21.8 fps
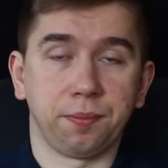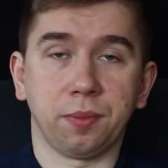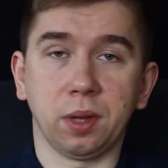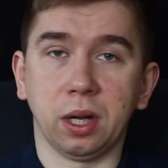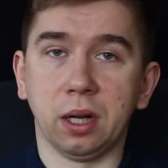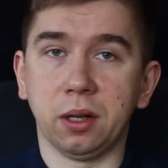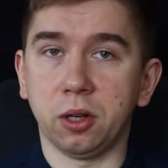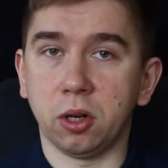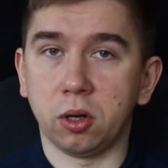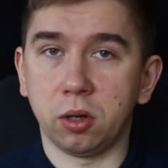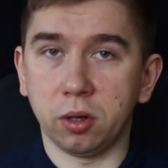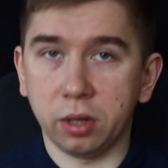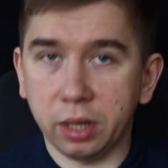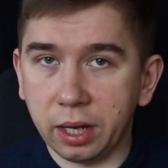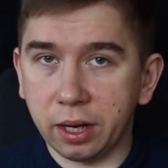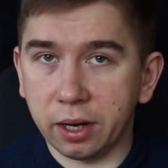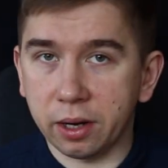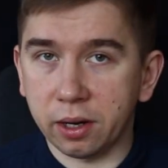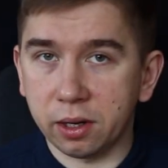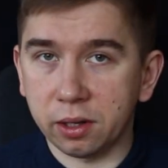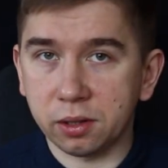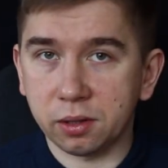and your
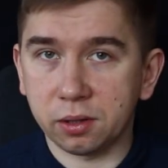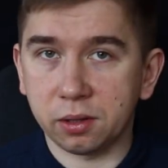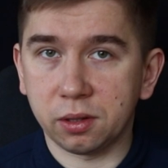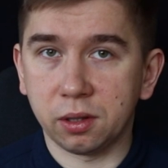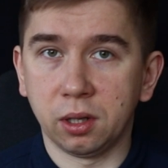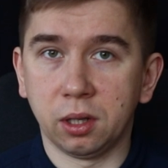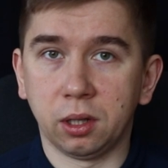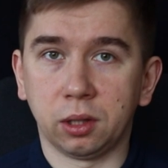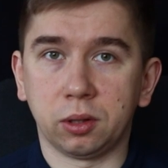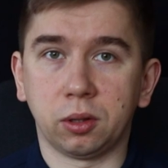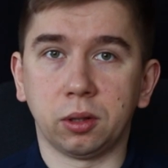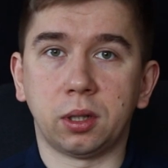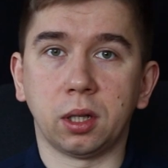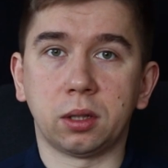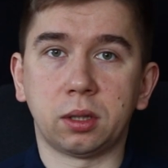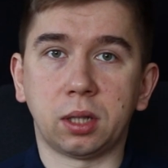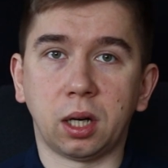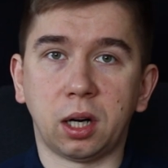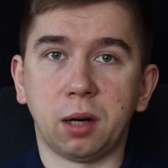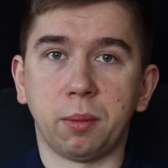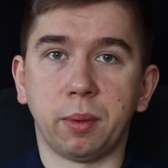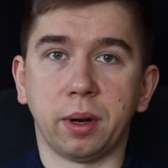ears to
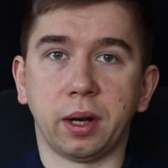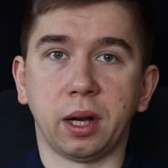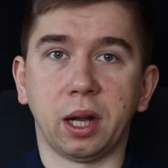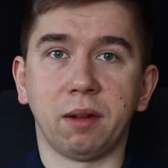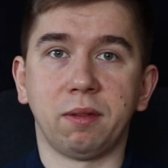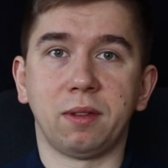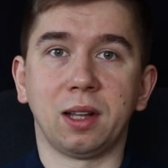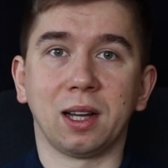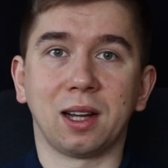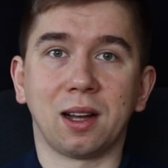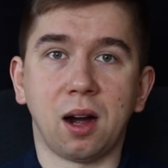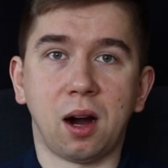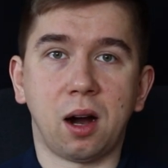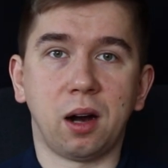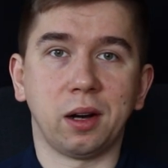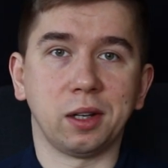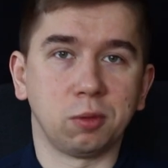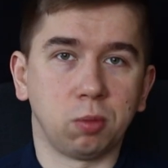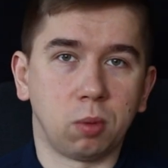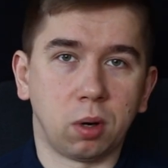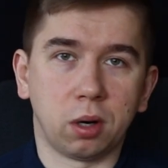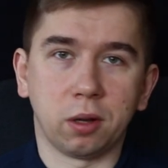determine if the
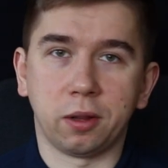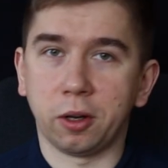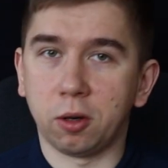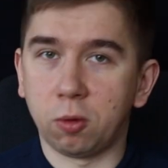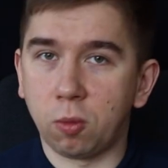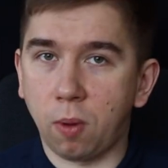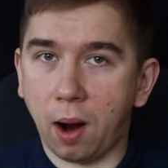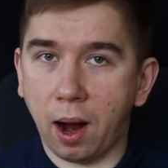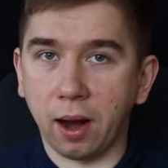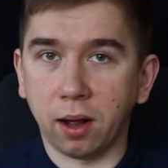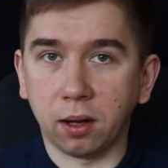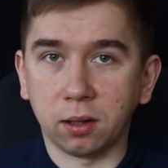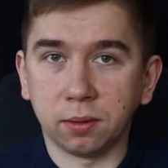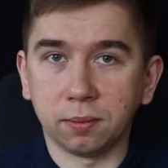car is worth your while.